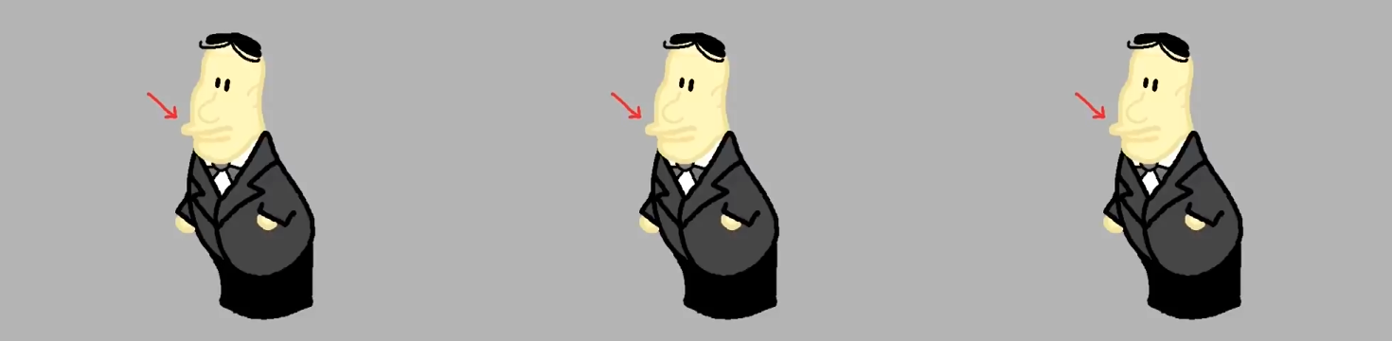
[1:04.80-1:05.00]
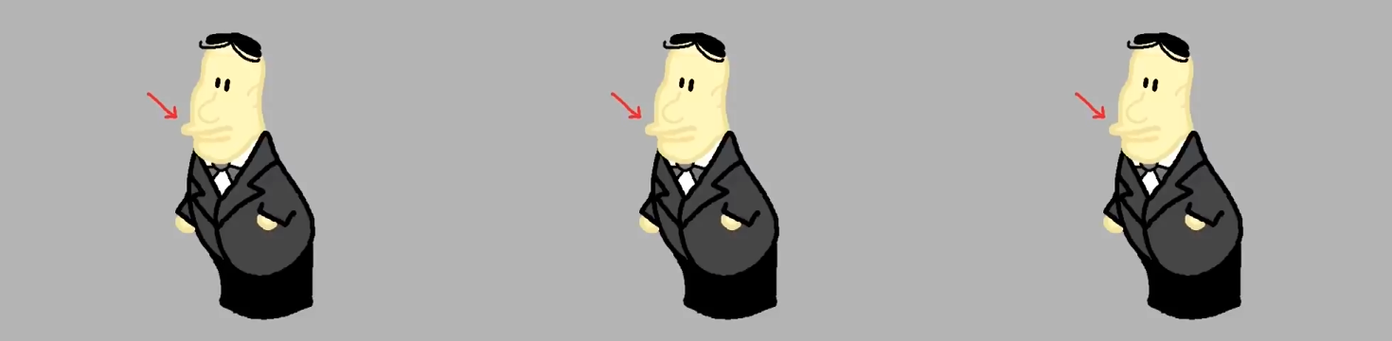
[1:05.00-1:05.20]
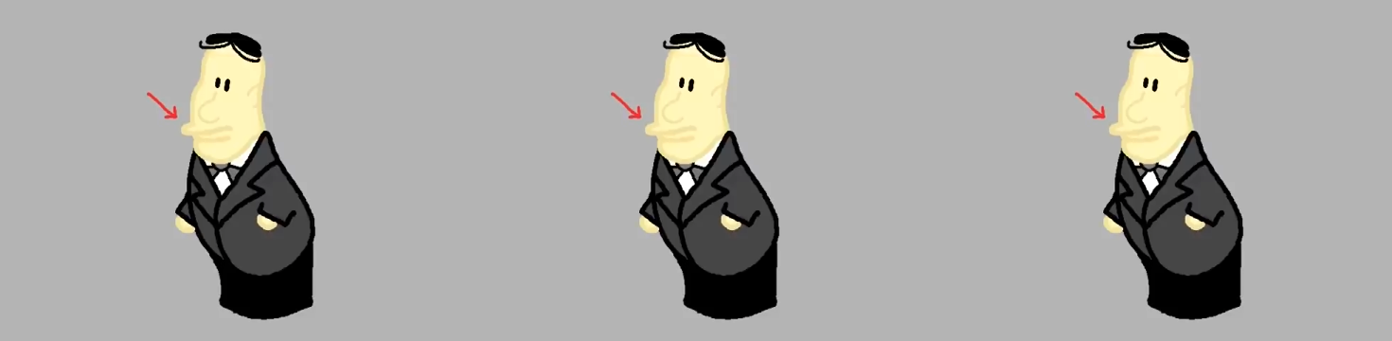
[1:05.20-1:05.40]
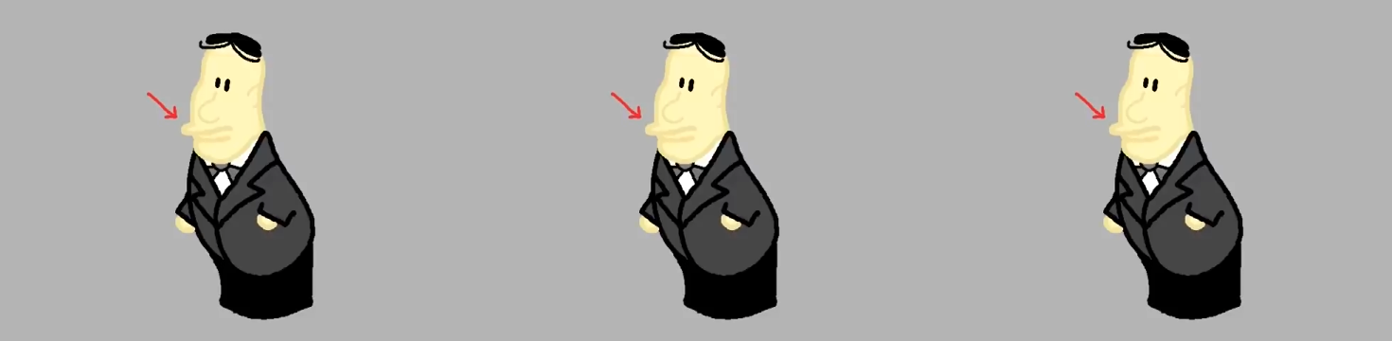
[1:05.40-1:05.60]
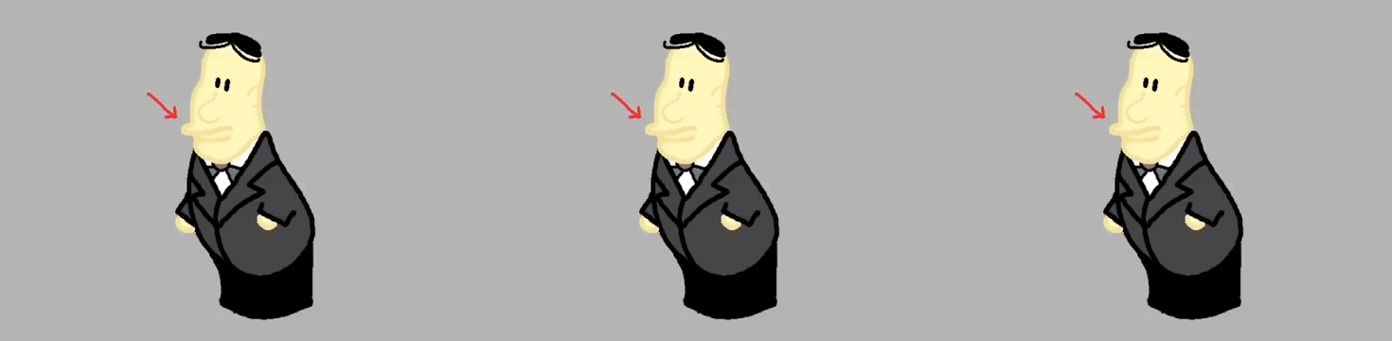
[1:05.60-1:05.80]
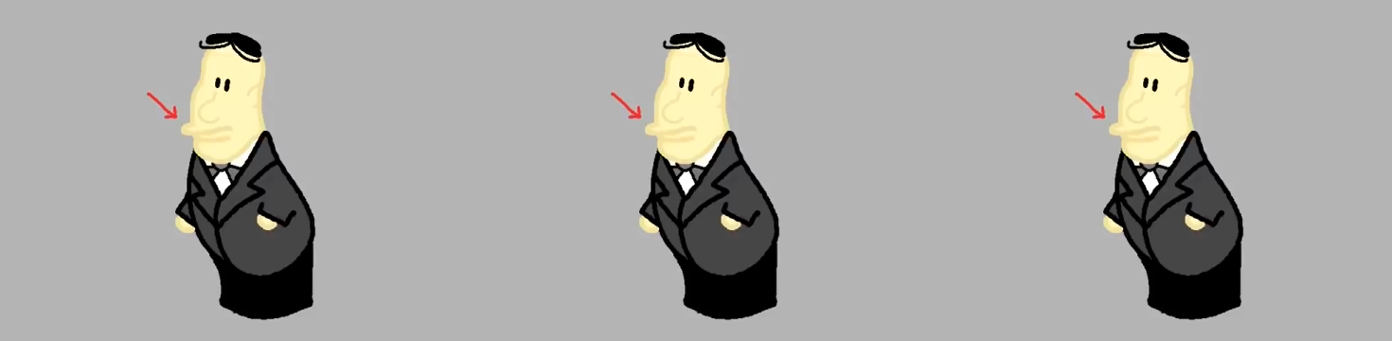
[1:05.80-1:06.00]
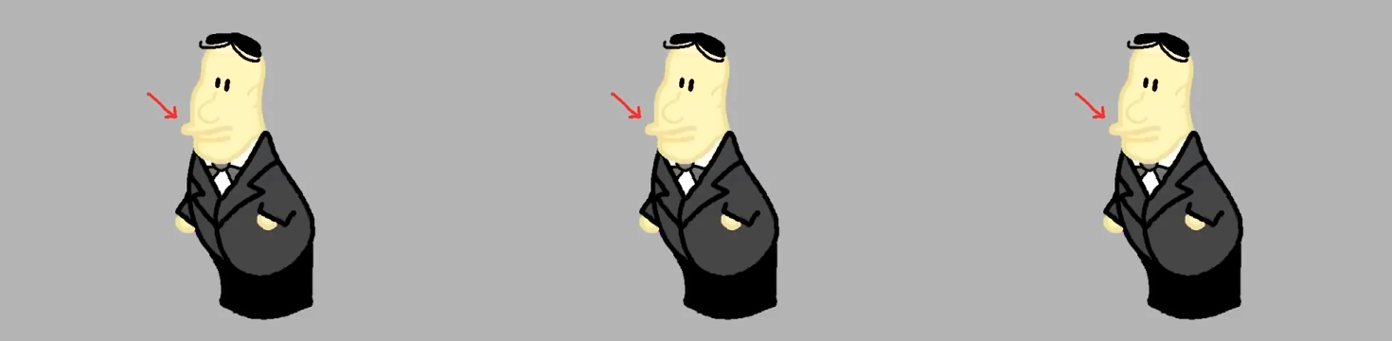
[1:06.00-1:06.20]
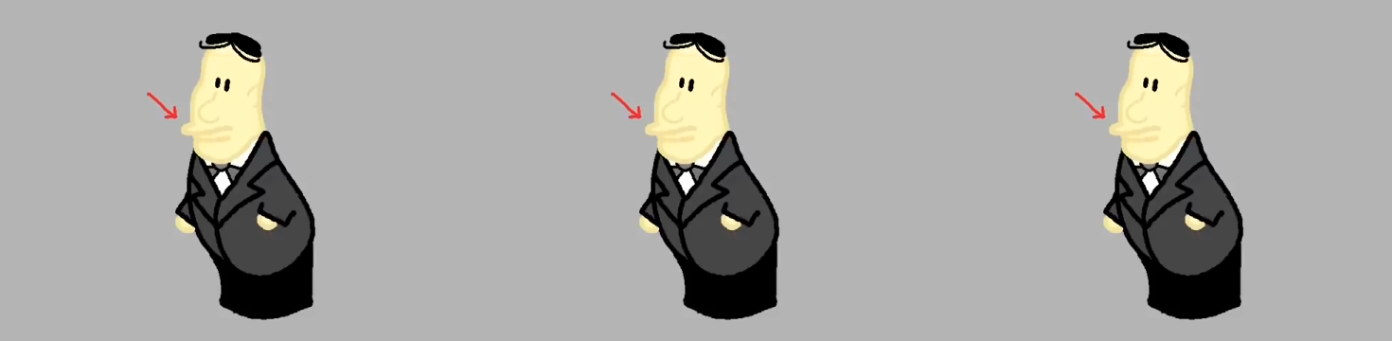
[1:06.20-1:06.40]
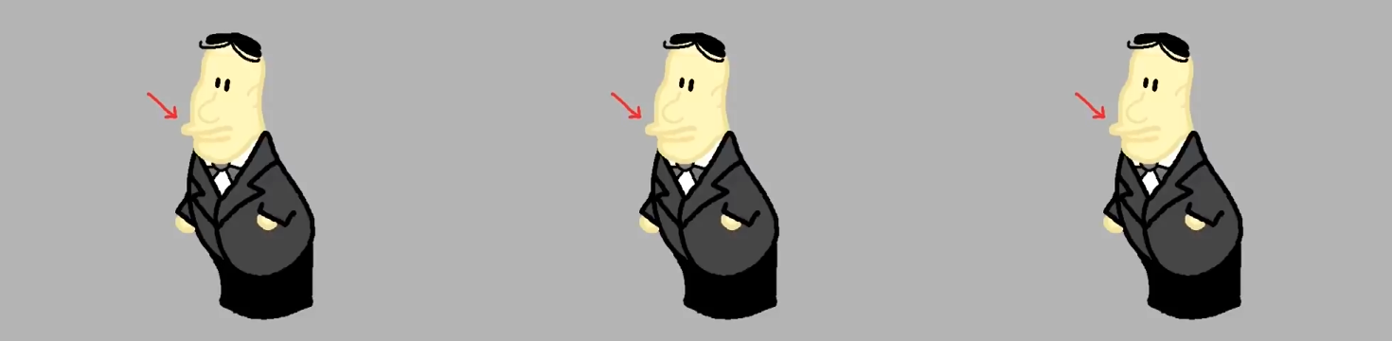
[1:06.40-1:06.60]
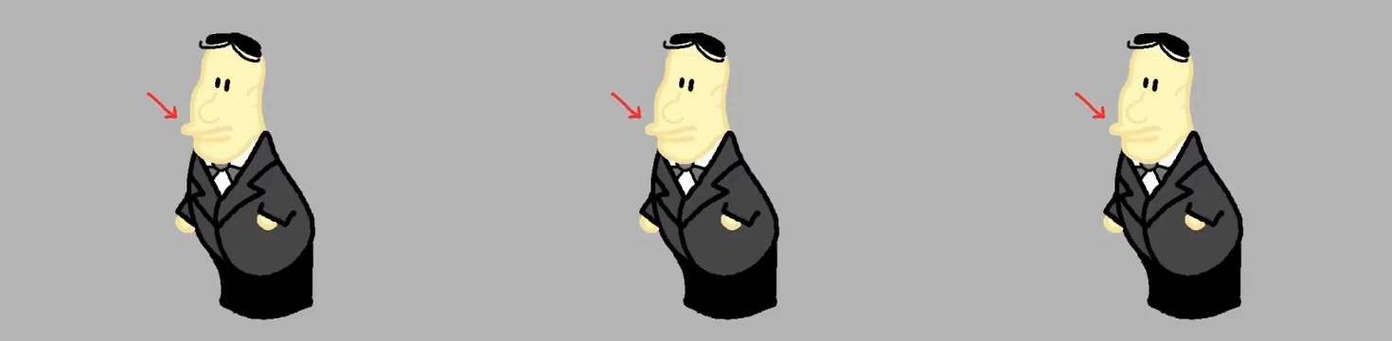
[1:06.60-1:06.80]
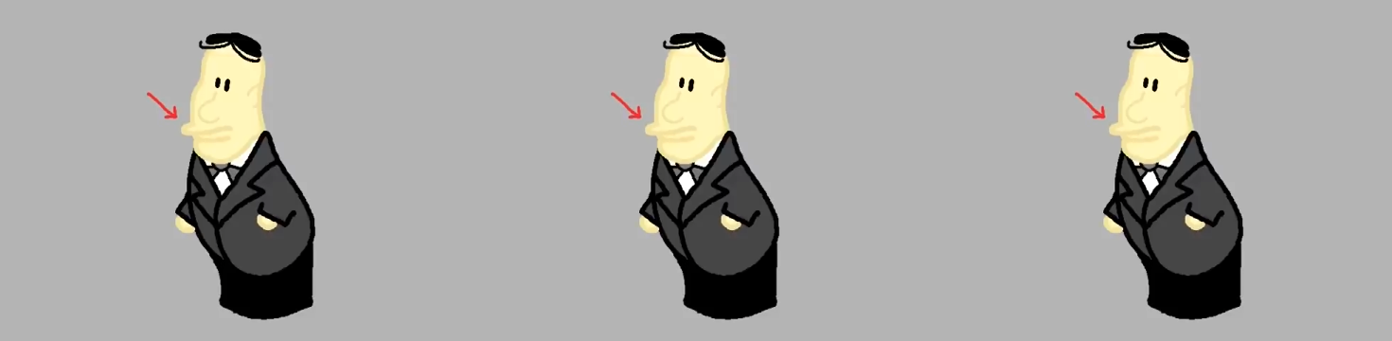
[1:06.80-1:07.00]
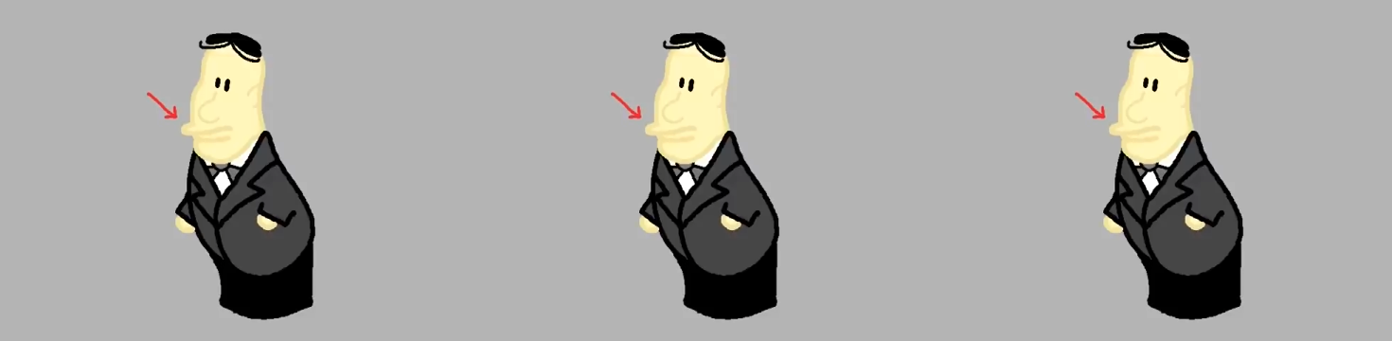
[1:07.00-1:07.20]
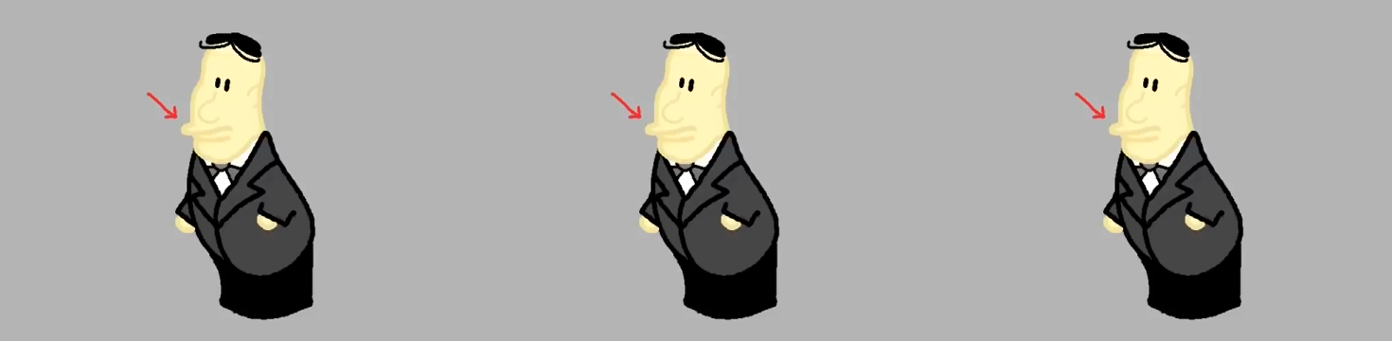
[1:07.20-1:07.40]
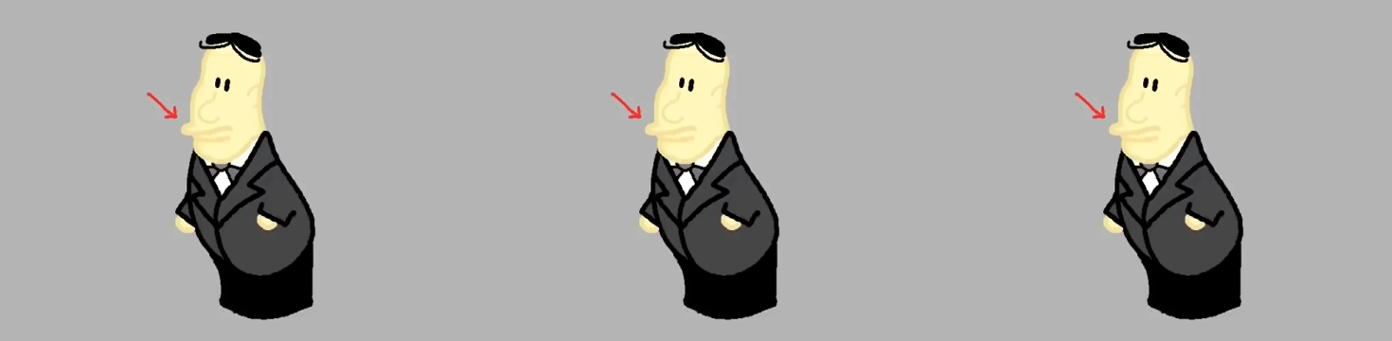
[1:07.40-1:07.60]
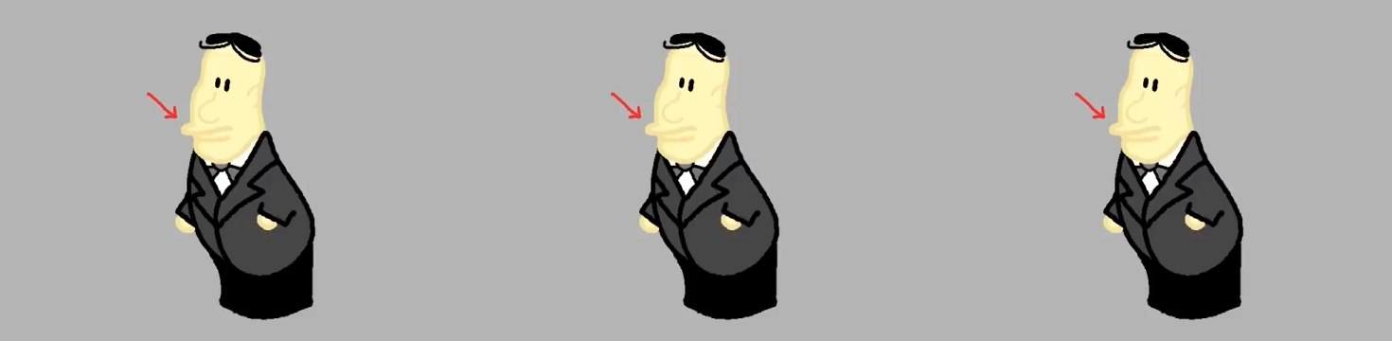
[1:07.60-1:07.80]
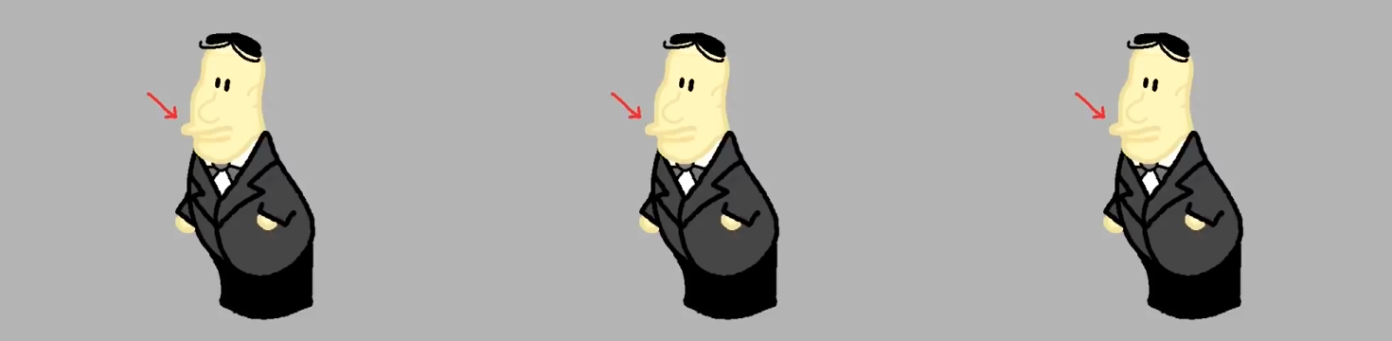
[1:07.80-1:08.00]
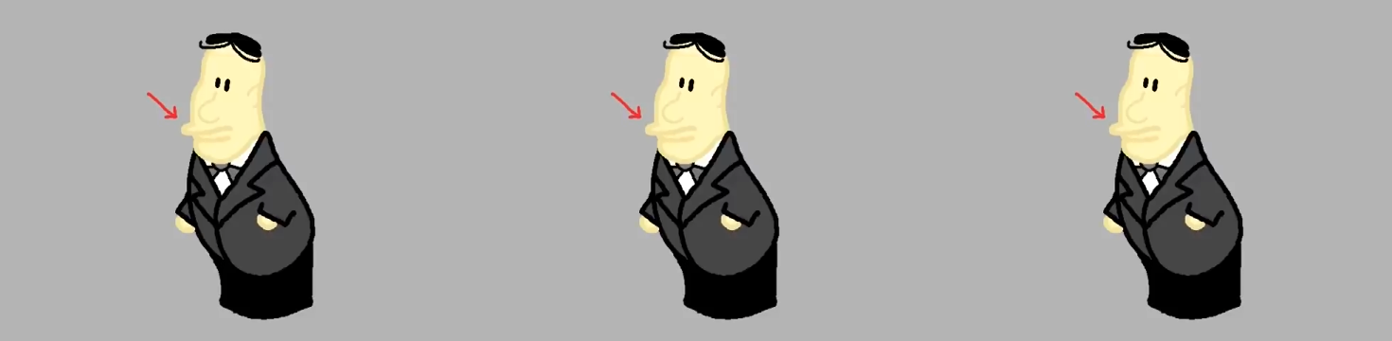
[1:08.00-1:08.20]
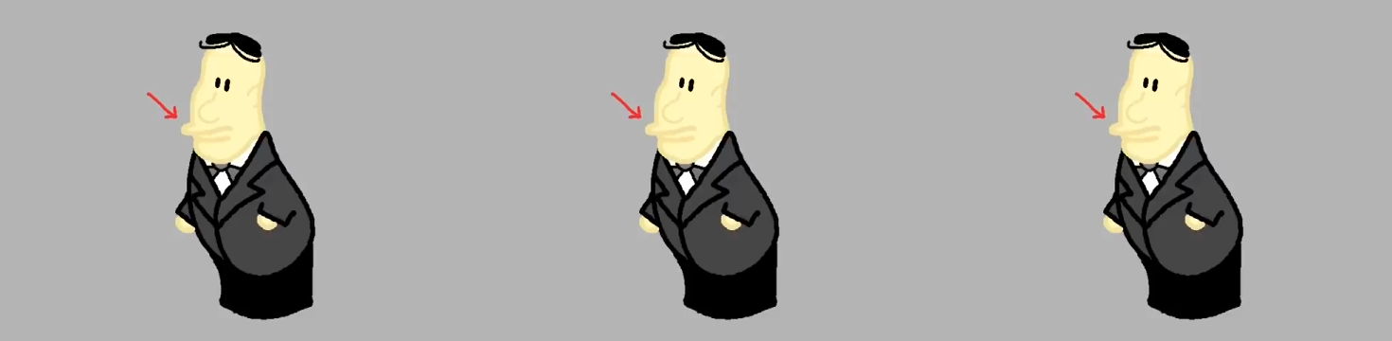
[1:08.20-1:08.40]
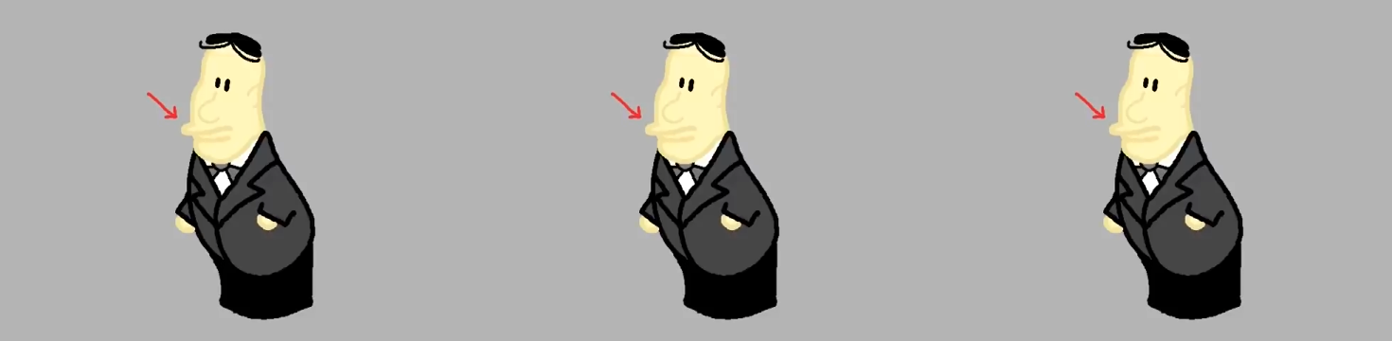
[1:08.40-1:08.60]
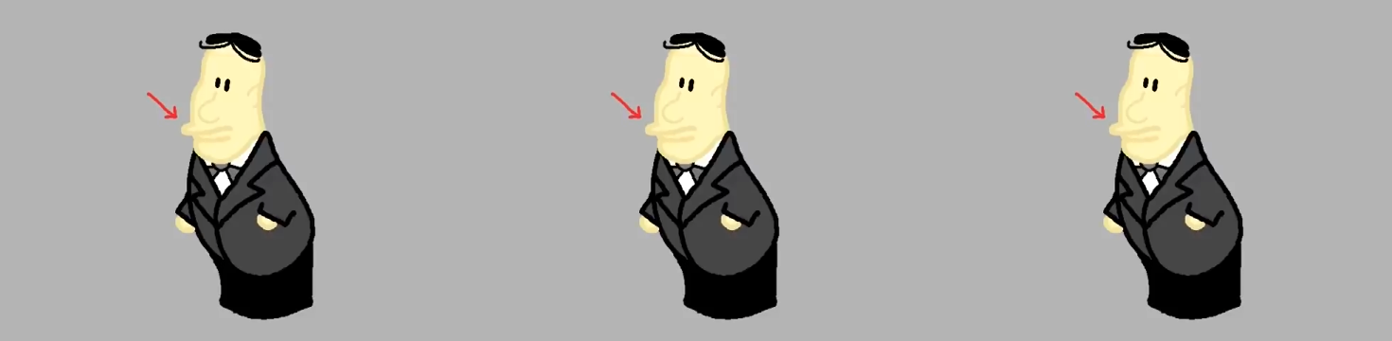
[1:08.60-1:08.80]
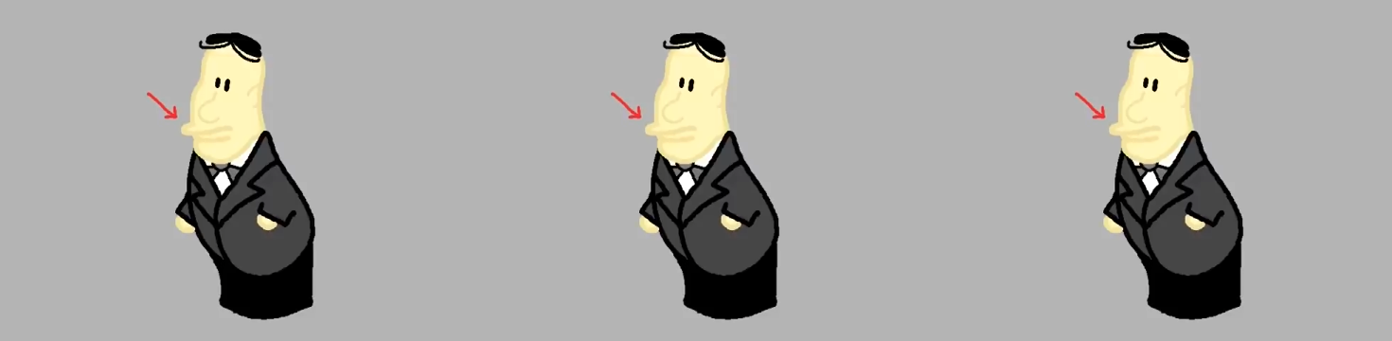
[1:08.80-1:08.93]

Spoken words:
No face is visible, so there are no lips to read.